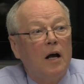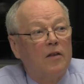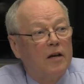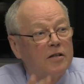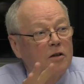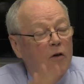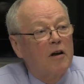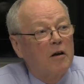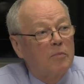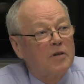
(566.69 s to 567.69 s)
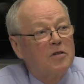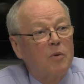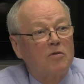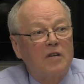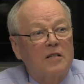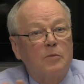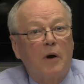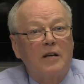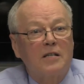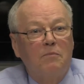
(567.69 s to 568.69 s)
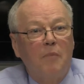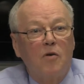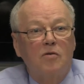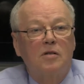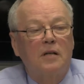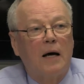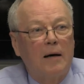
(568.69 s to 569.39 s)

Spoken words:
The historic principles expressed most